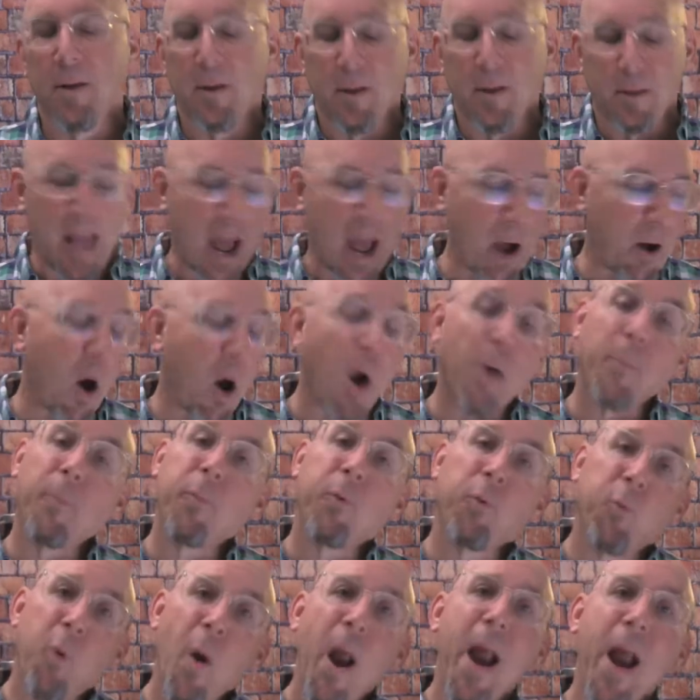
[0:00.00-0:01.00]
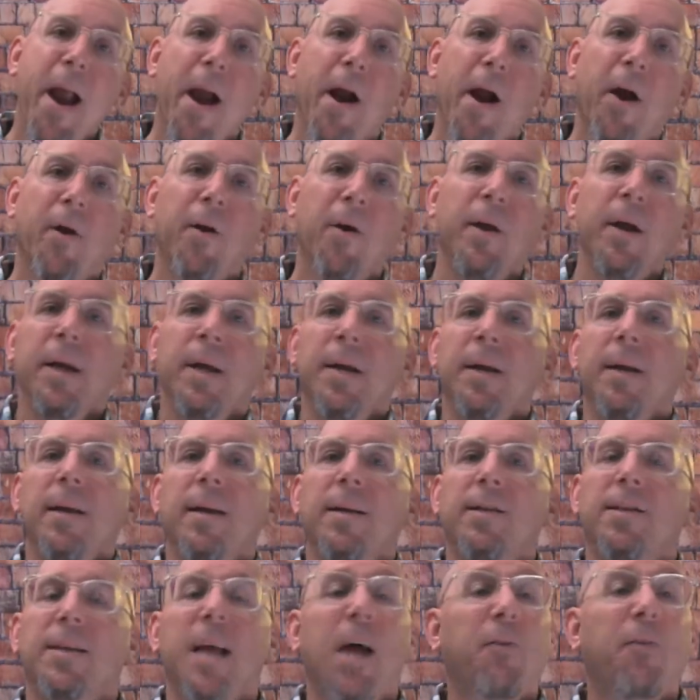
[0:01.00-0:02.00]
Now, our prayer
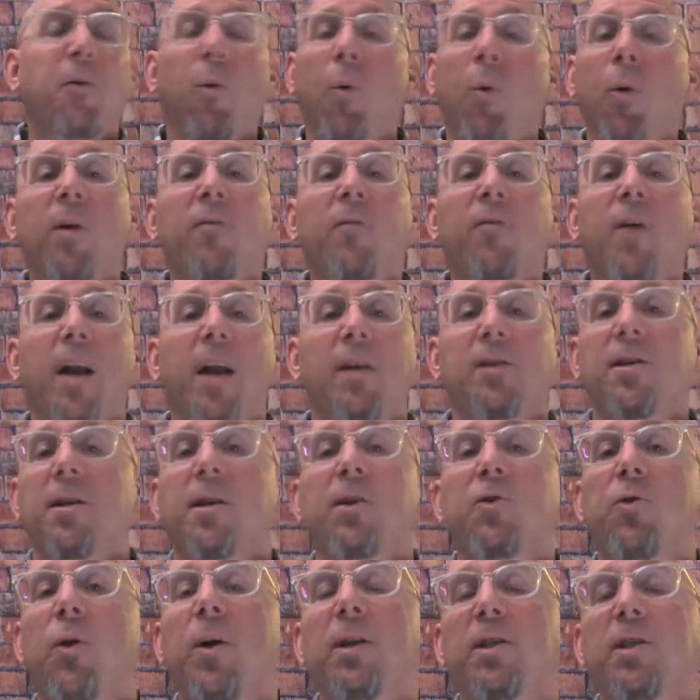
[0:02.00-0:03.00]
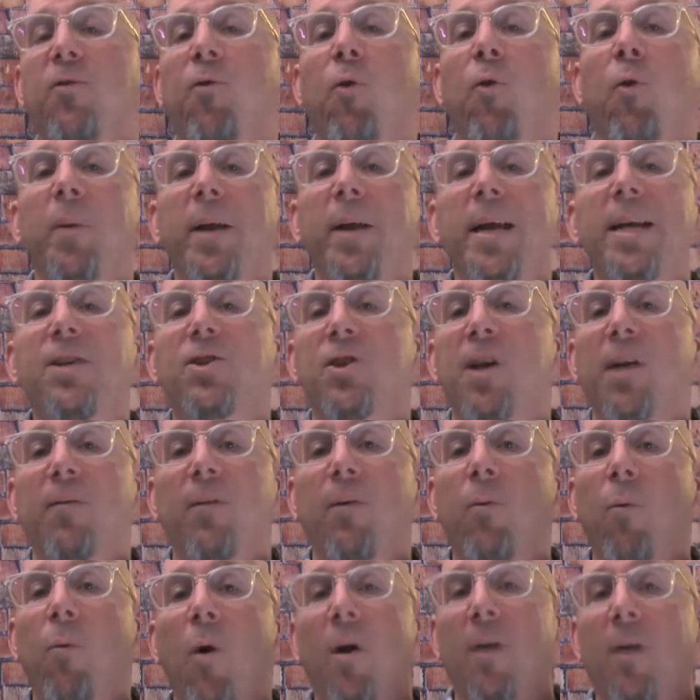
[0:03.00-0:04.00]
is that the Word of God is going to transform each and every
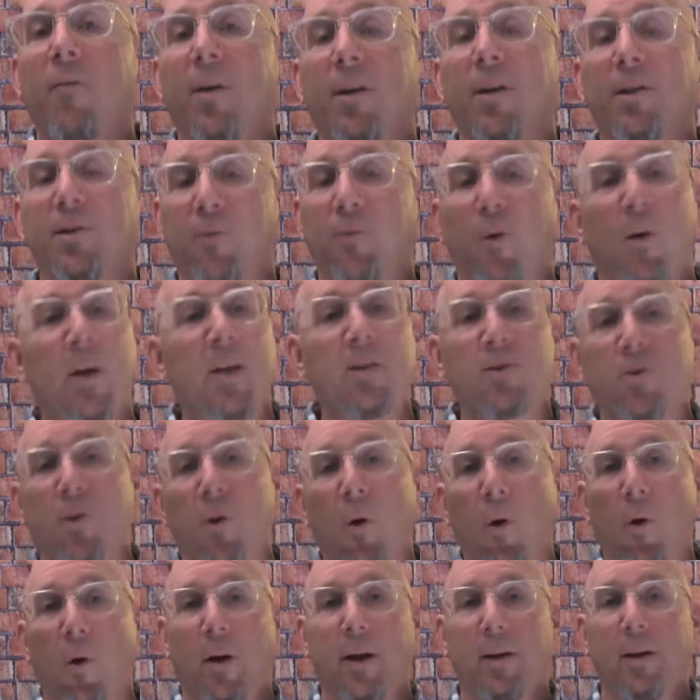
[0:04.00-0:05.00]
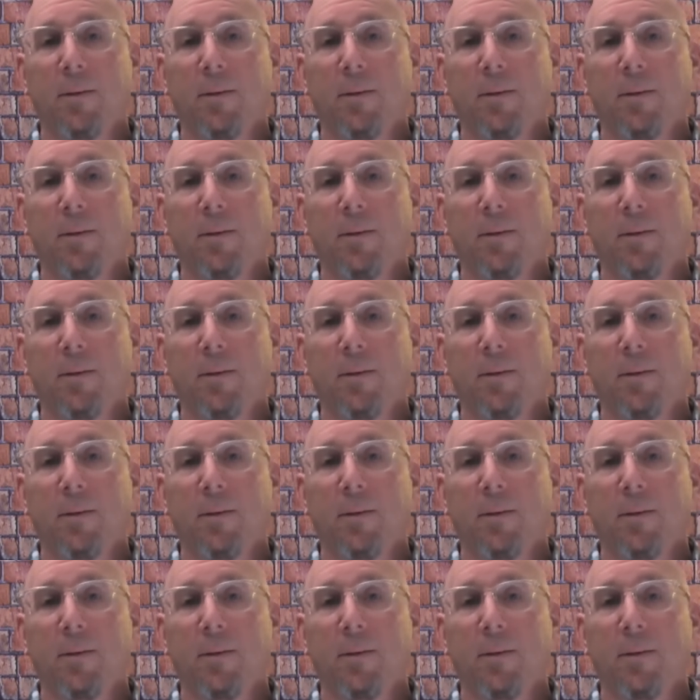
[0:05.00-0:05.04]
one of us for His glory.